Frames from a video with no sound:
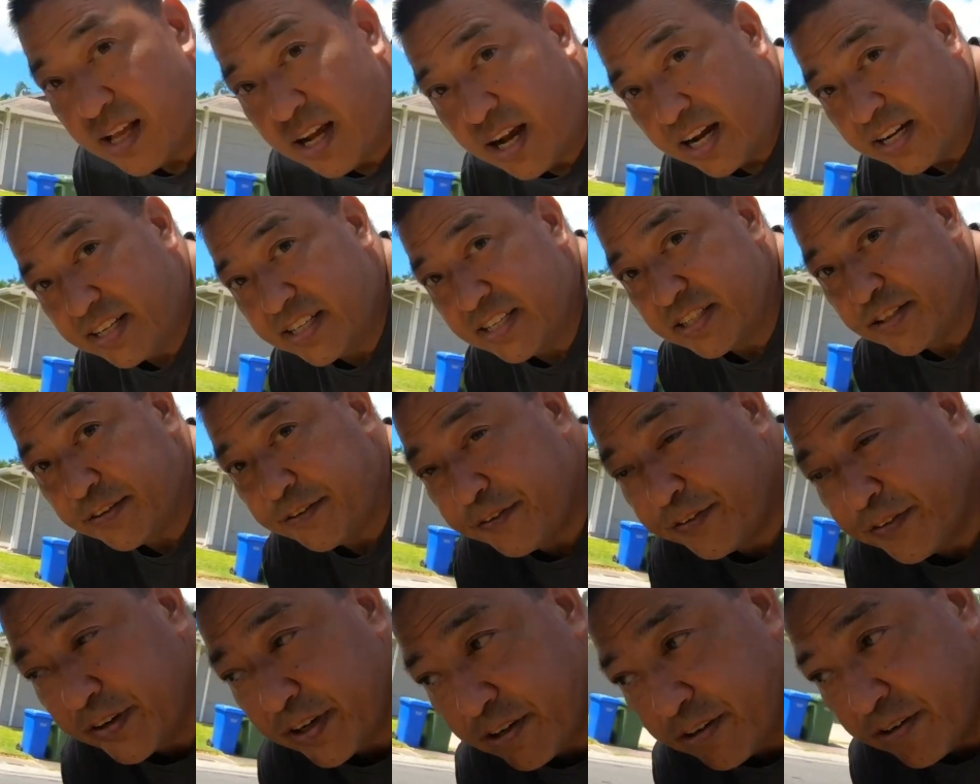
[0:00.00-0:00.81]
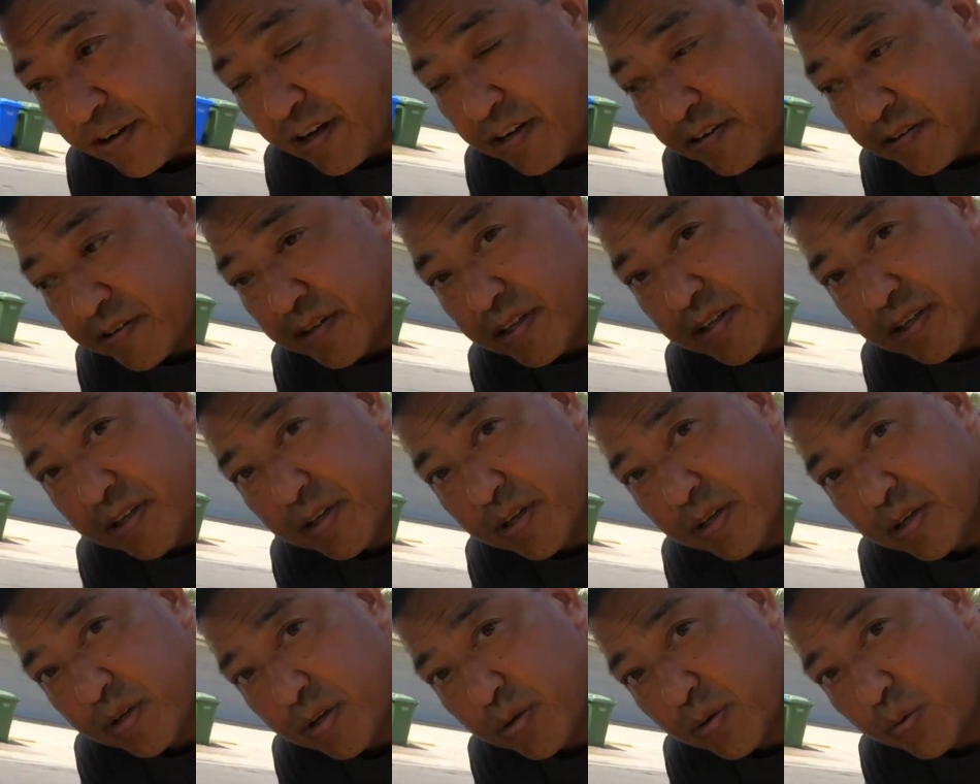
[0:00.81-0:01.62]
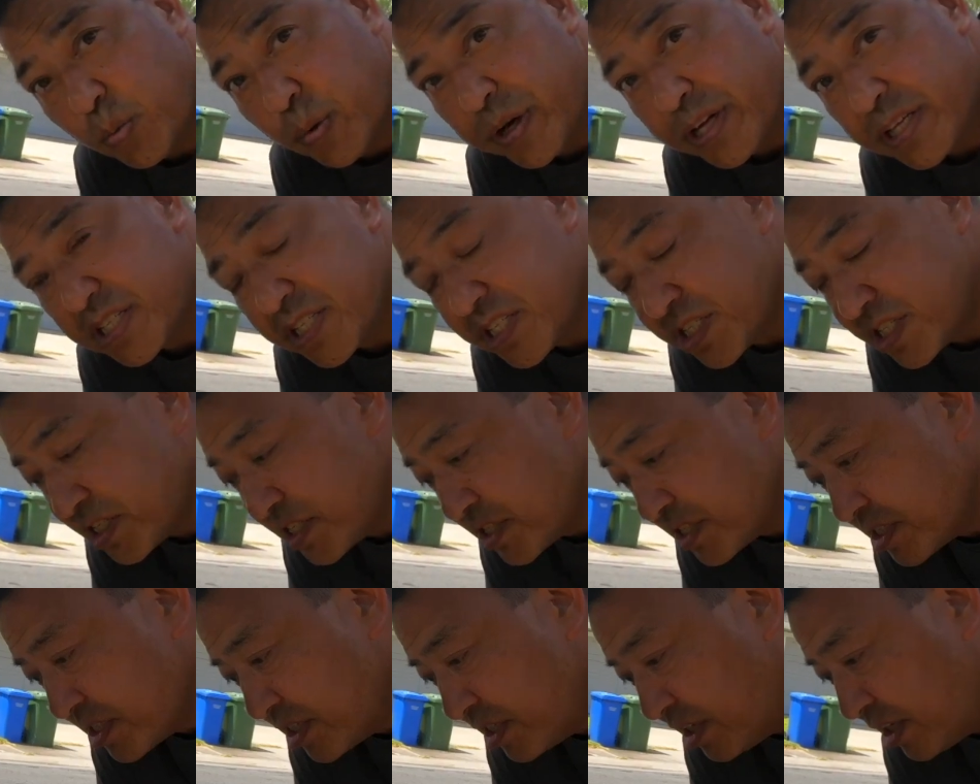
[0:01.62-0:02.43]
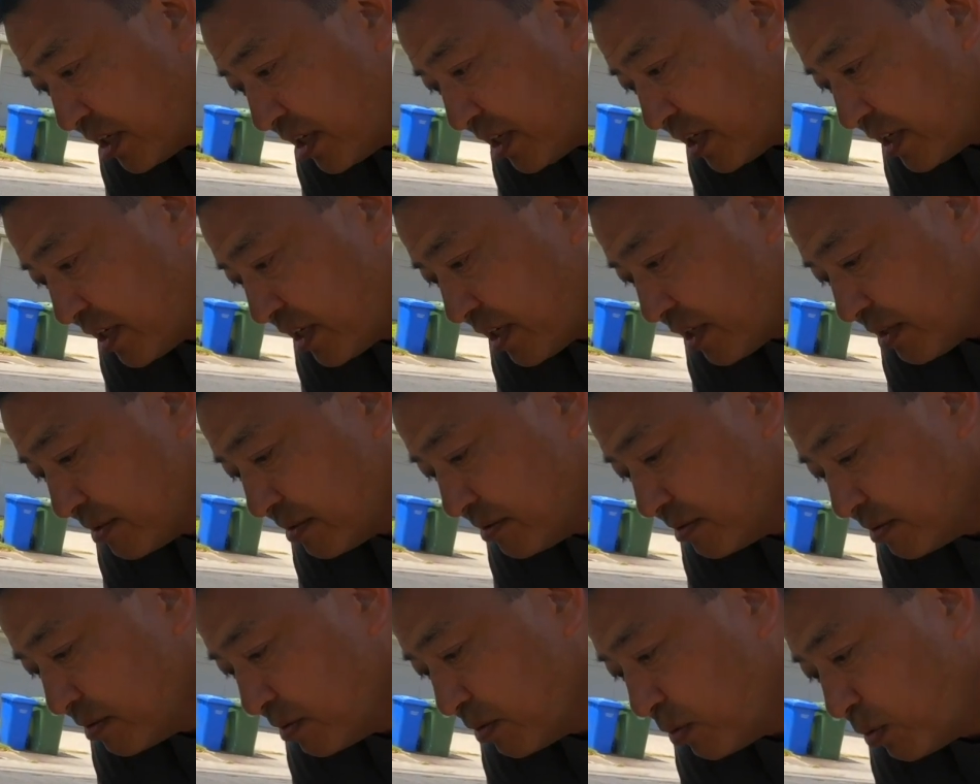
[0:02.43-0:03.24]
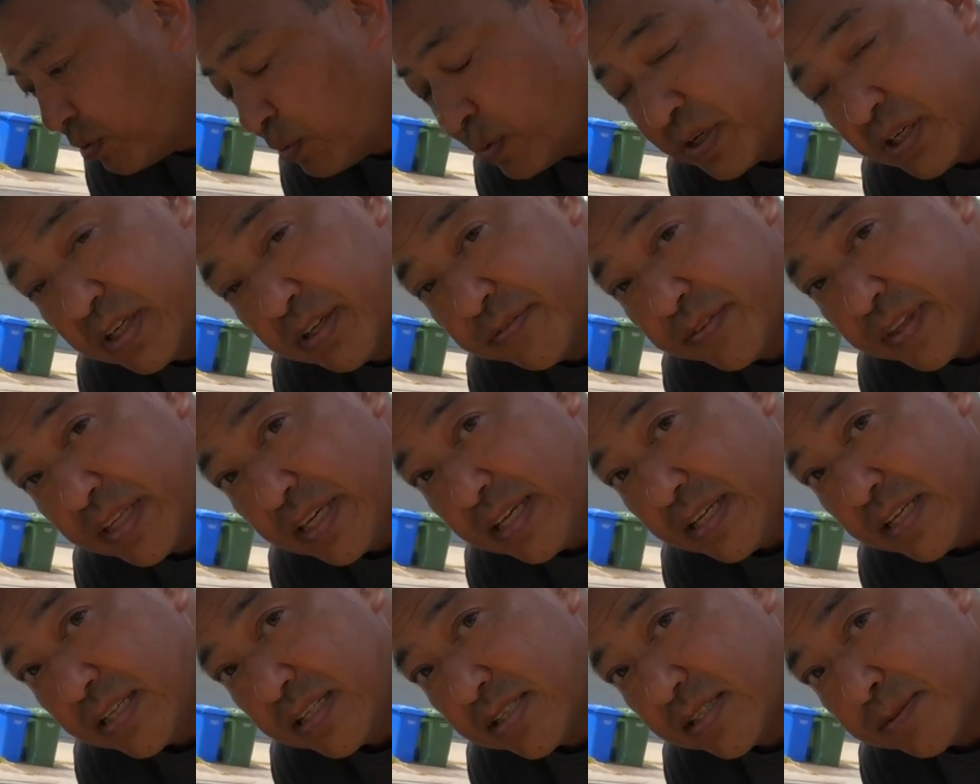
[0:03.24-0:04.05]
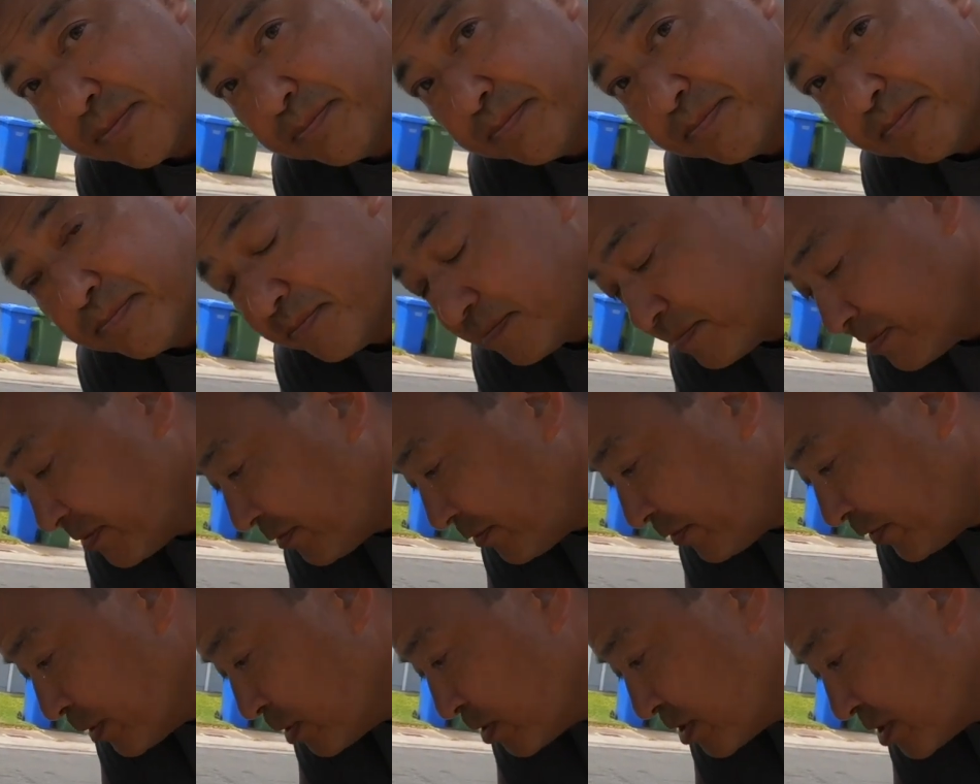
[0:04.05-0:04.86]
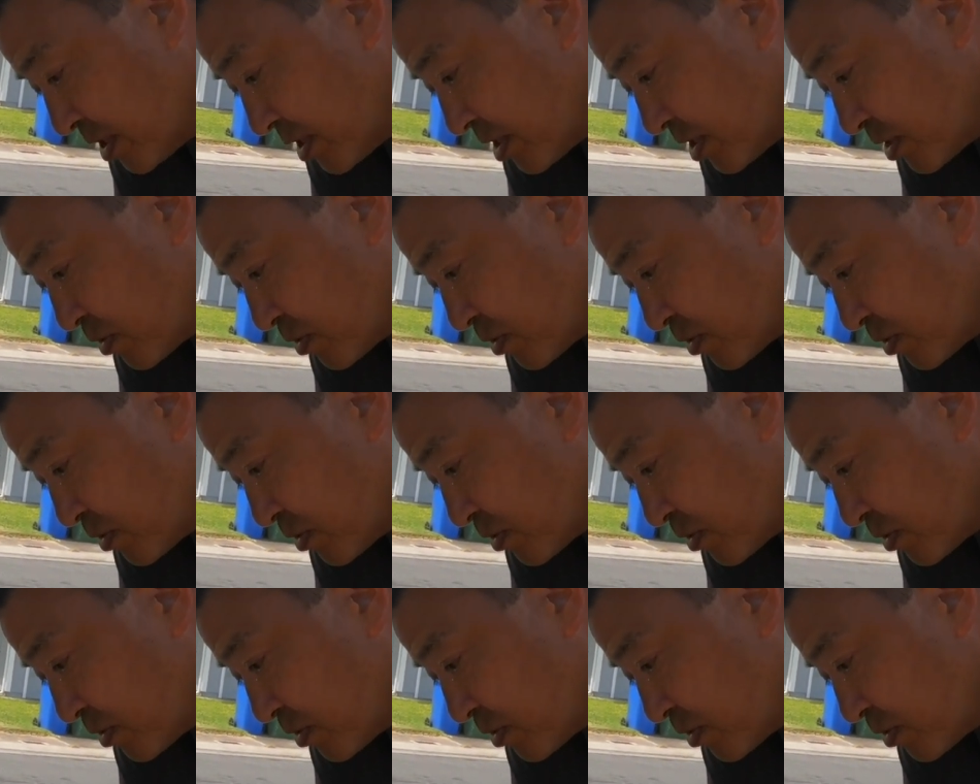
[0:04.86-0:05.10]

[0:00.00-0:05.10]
I need to figure out which one of these fuses